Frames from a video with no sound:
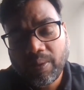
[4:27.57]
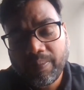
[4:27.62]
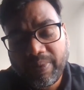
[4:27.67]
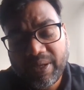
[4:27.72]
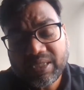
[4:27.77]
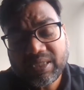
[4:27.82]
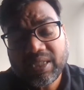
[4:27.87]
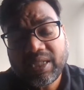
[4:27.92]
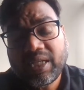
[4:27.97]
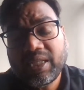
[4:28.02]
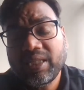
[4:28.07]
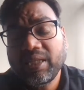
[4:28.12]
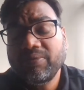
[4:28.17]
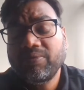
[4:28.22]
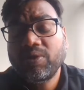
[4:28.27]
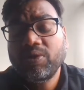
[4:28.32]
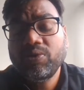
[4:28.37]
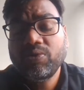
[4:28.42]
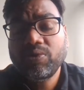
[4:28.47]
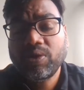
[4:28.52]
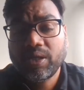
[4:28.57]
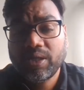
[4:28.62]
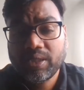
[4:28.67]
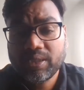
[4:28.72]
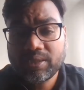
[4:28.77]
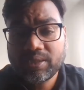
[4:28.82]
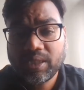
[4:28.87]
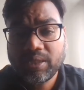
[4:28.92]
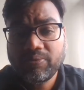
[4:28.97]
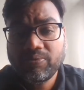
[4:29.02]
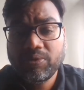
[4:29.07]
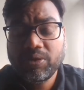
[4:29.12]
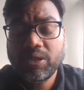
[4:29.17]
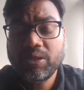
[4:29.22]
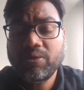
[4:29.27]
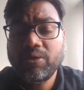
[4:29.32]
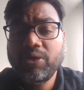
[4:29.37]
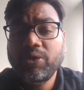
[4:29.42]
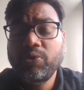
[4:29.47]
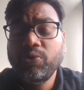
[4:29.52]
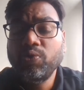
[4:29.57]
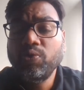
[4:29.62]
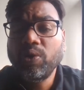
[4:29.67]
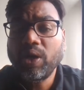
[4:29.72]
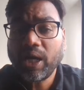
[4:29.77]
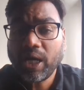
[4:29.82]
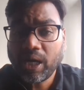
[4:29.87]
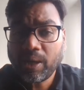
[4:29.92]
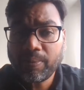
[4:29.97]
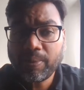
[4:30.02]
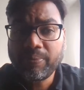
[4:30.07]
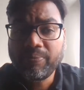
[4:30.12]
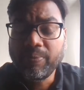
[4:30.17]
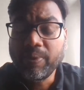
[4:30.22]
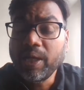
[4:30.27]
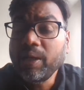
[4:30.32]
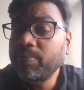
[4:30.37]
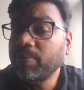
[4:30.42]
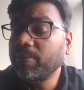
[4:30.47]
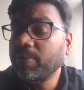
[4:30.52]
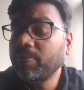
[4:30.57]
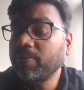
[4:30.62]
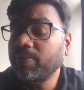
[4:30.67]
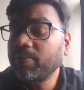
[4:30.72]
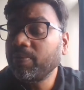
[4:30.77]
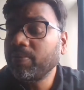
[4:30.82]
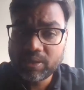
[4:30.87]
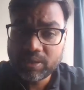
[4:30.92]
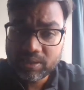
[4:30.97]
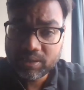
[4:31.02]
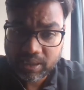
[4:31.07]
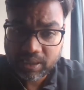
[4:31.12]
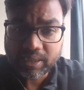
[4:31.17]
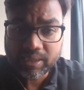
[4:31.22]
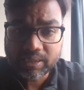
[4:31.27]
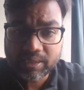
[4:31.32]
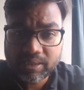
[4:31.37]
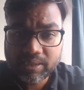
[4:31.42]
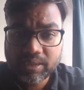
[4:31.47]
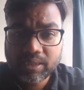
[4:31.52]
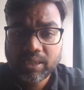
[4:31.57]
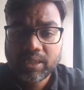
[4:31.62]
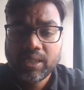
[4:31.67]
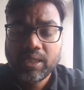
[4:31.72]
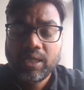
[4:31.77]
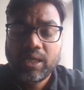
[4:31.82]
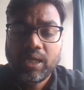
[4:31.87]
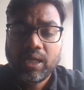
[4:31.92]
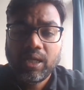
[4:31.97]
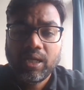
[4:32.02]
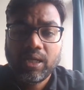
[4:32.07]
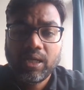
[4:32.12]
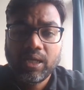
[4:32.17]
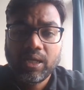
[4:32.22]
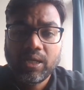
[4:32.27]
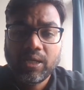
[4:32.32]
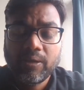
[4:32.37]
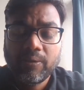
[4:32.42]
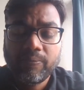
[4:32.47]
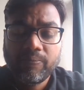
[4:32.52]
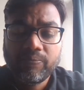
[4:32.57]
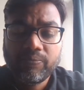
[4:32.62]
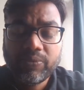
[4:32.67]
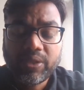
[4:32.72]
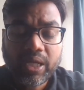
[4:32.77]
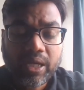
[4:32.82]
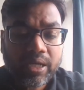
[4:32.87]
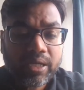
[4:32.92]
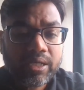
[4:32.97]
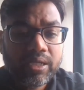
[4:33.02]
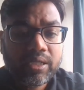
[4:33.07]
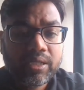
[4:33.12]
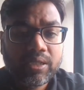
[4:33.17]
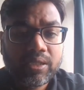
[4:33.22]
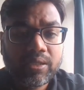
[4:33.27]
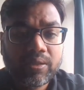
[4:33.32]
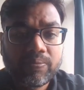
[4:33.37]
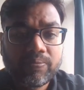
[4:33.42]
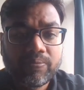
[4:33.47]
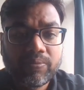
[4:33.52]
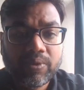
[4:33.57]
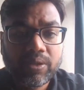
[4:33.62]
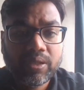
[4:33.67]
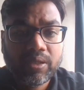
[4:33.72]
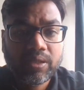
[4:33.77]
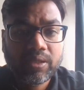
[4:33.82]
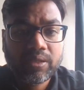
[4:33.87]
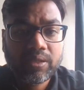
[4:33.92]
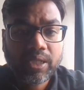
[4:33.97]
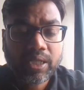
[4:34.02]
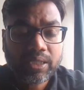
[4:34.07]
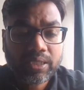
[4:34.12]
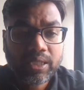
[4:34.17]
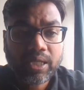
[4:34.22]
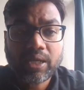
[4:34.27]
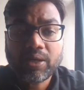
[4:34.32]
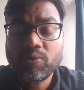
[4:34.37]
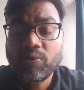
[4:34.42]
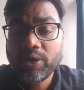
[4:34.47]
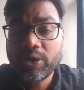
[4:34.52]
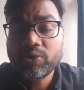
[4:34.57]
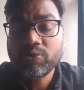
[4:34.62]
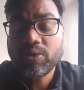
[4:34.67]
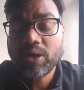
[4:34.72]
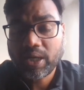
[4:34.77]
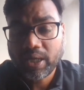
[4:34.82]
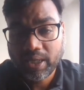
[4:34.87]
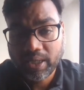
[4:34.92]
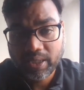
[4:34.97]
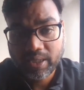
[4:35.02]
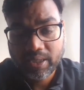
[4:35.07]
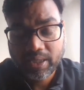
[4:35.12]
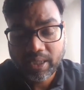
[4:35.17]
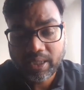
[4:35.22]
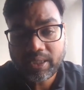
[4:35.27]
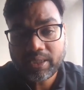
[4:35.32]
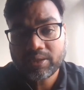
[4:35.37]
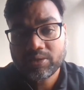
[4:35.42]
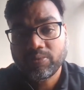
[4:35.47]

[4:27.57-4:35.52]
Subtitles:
Basically they want to understand whether you have a minimum common sense that they are going to hire, right?